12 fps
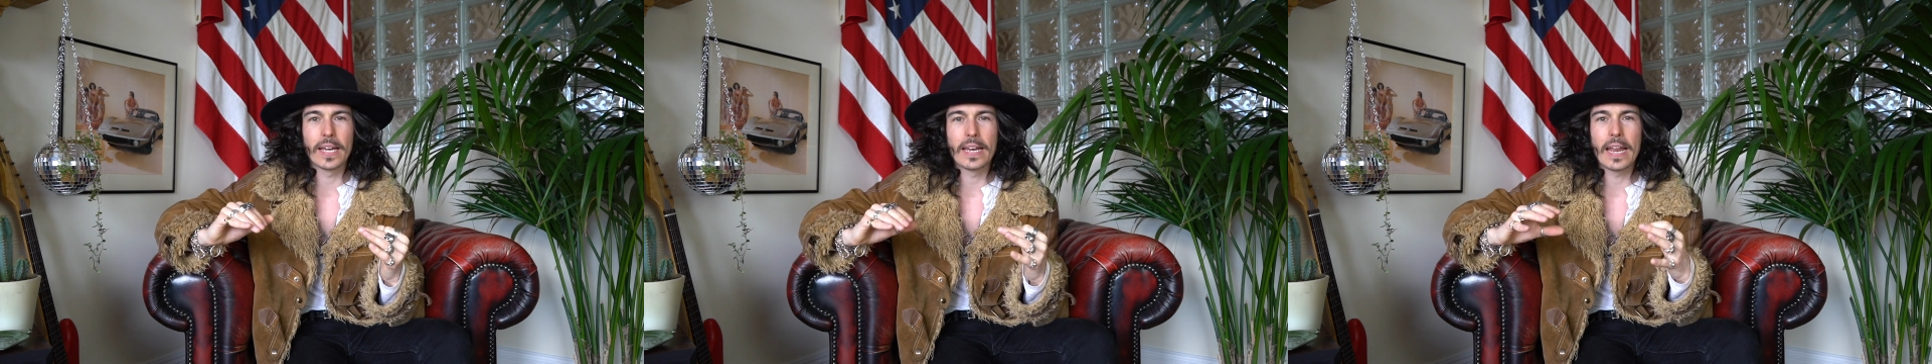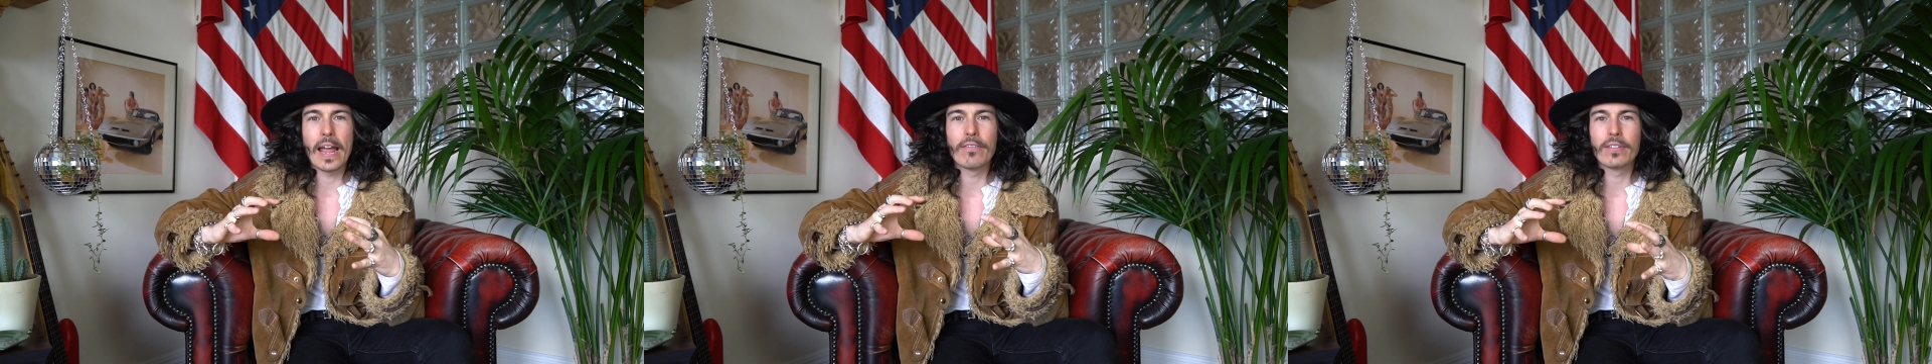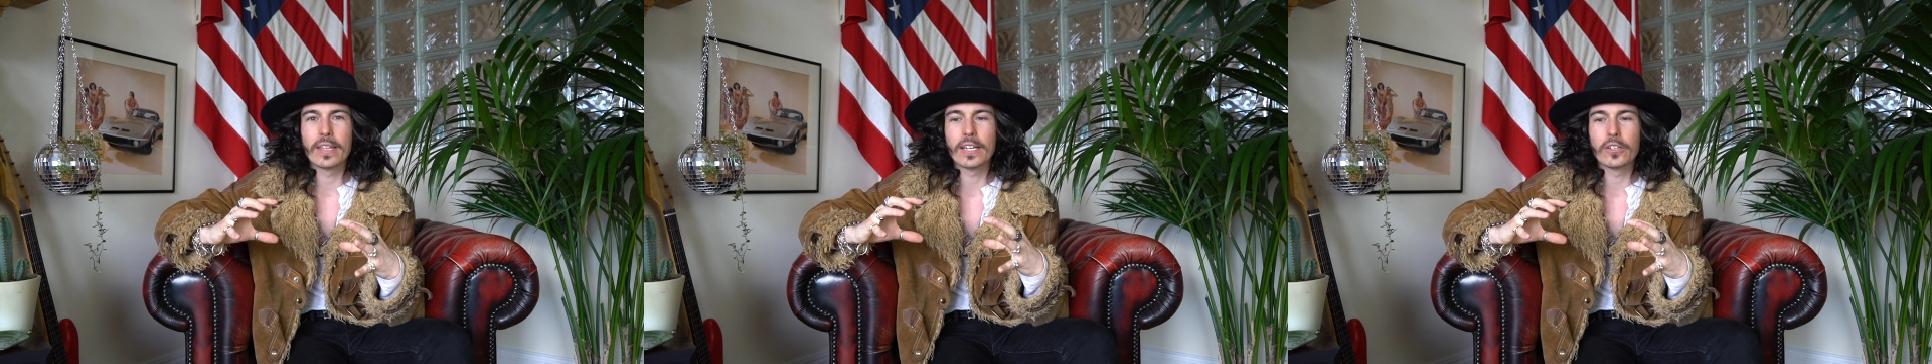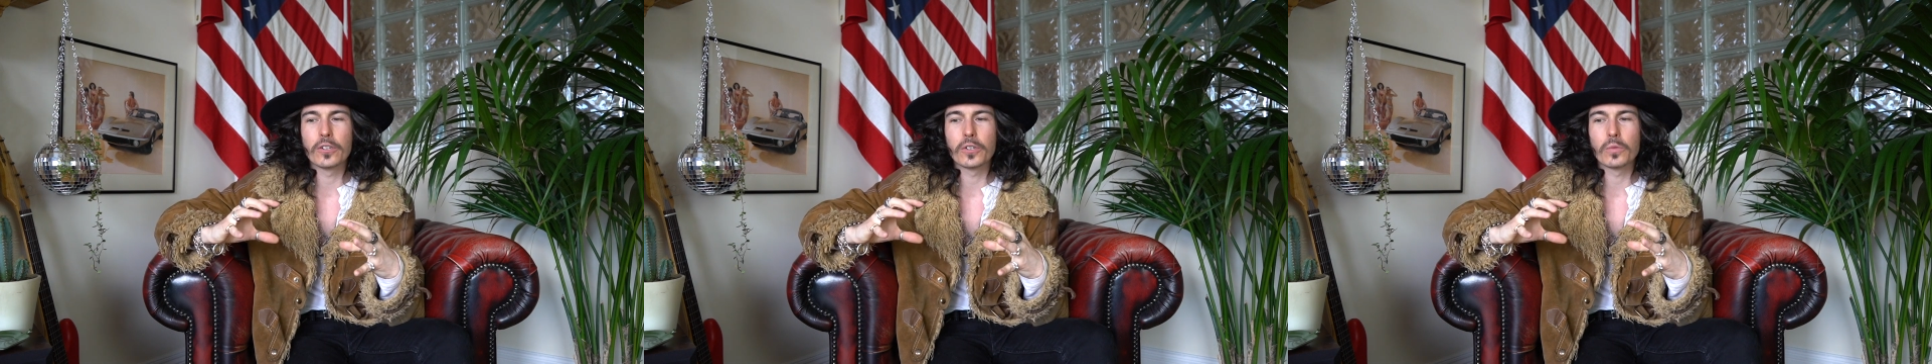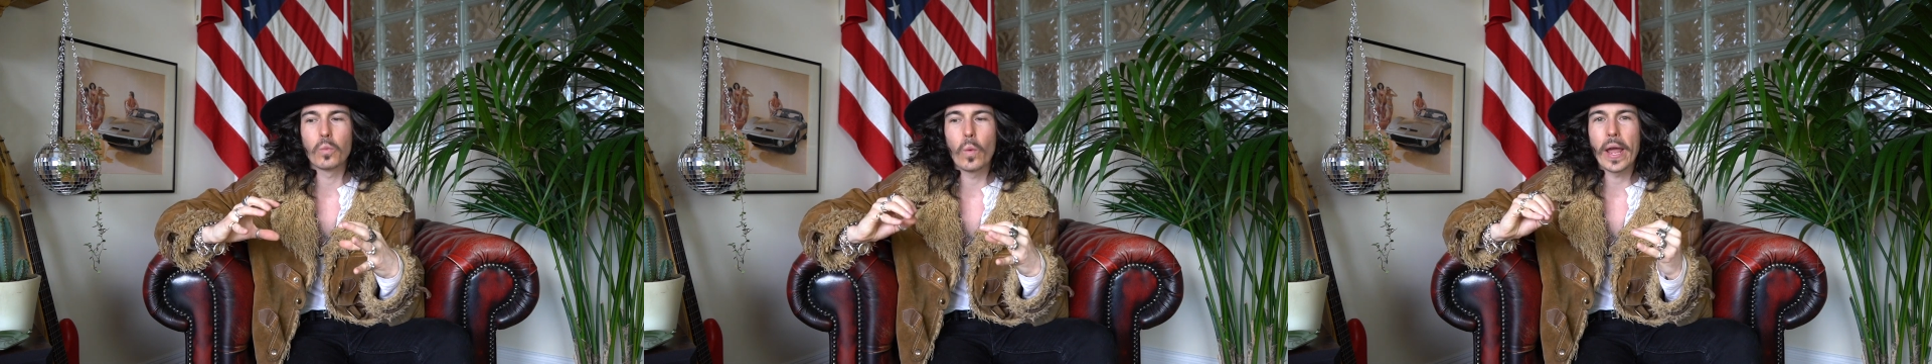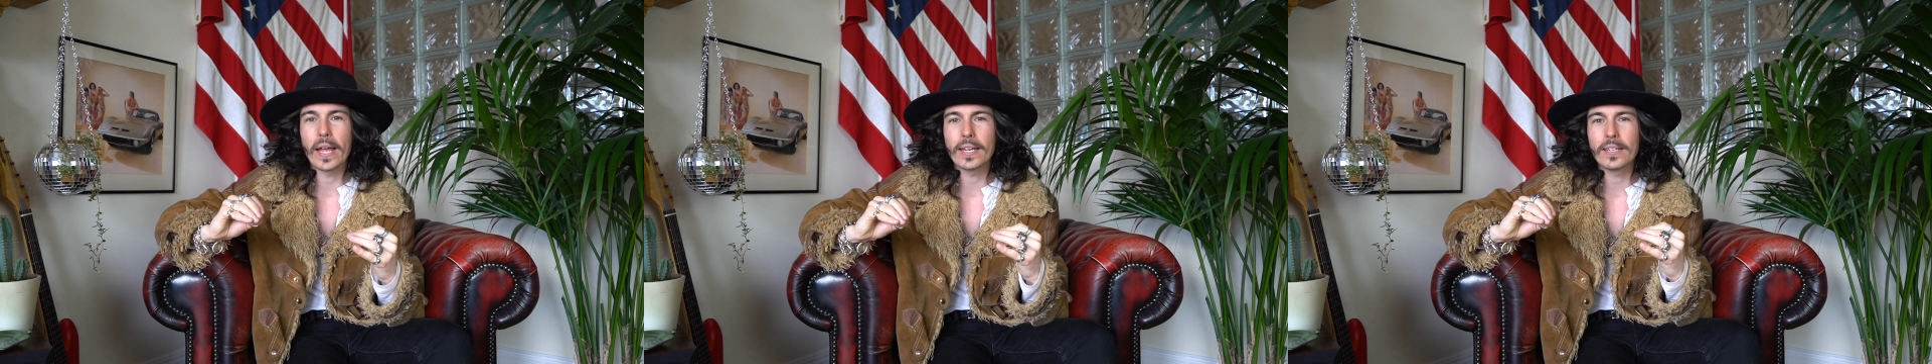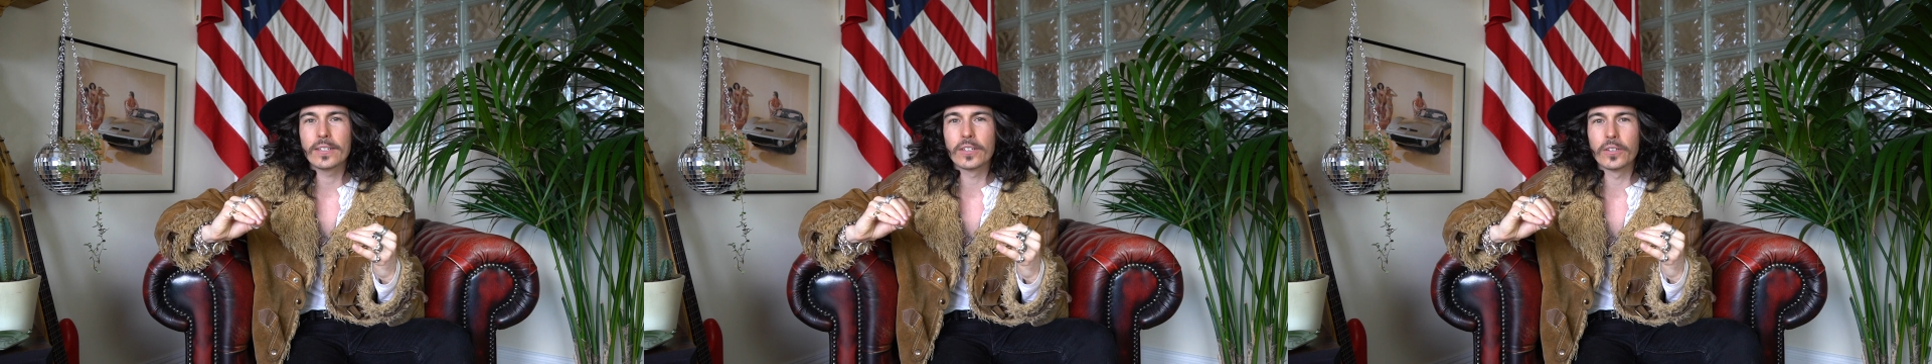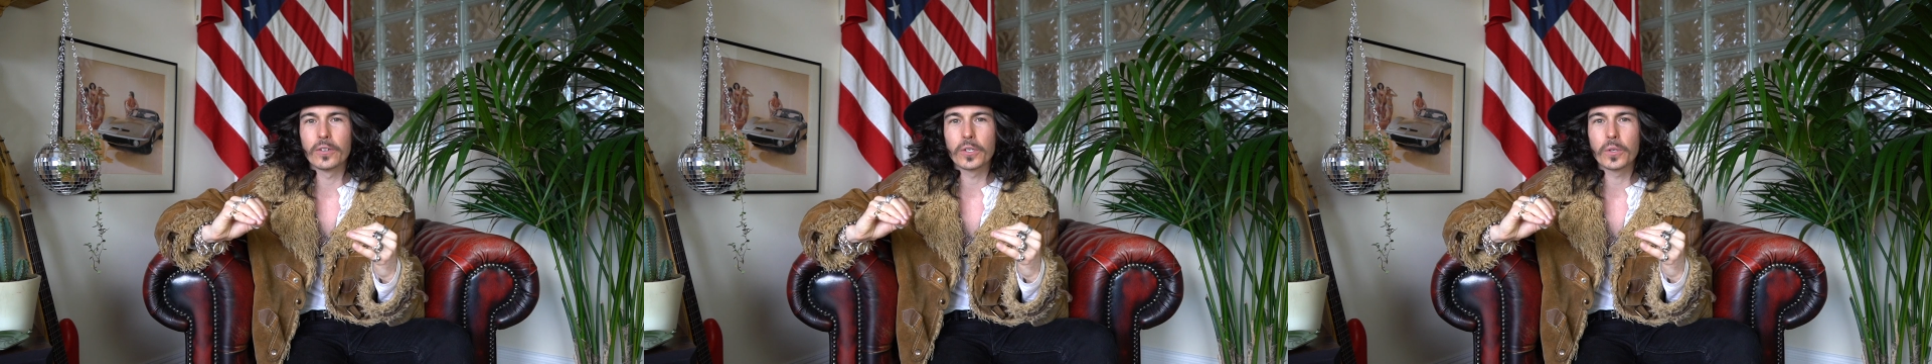and everything is just waiting
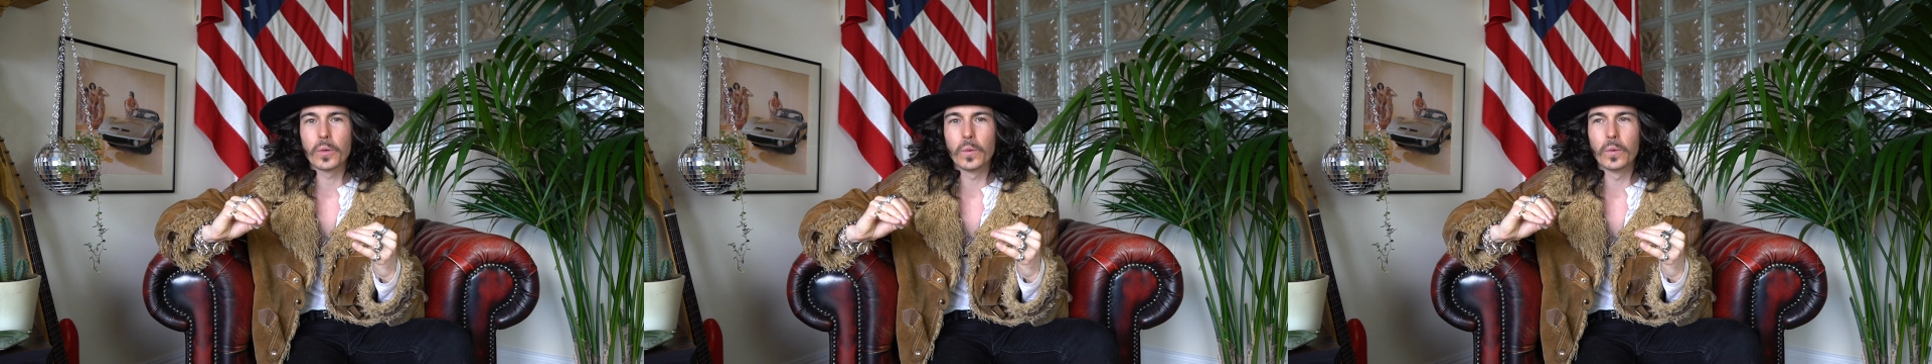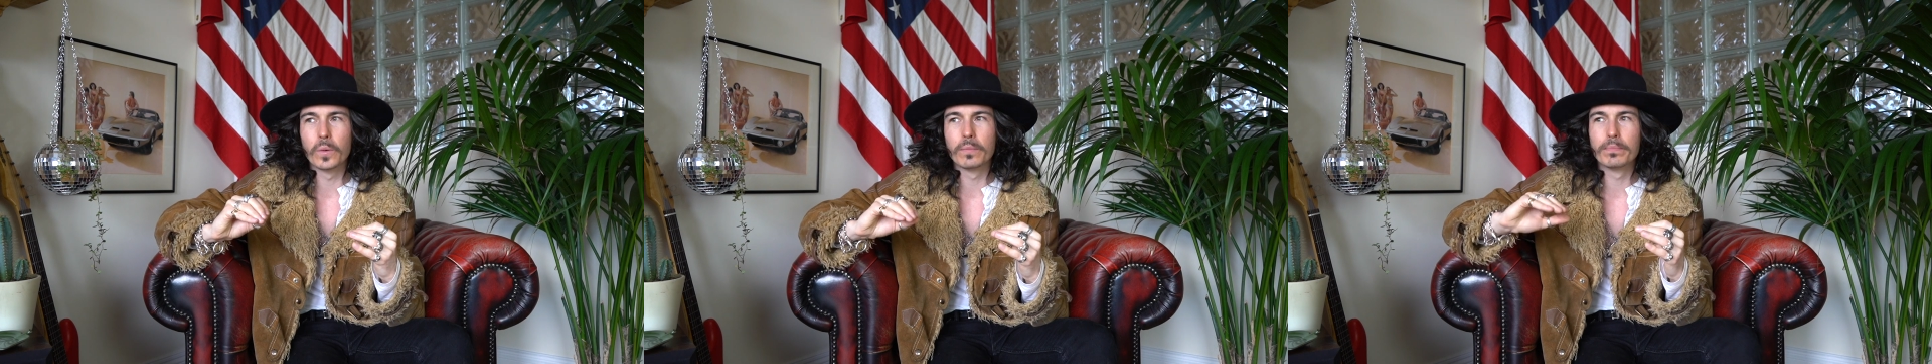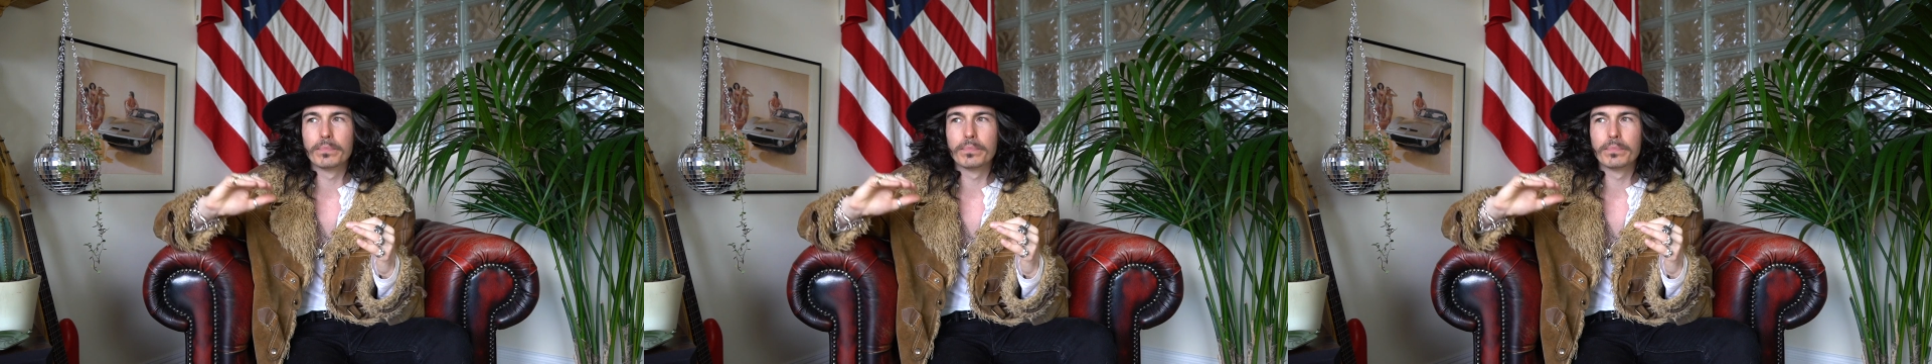to just go,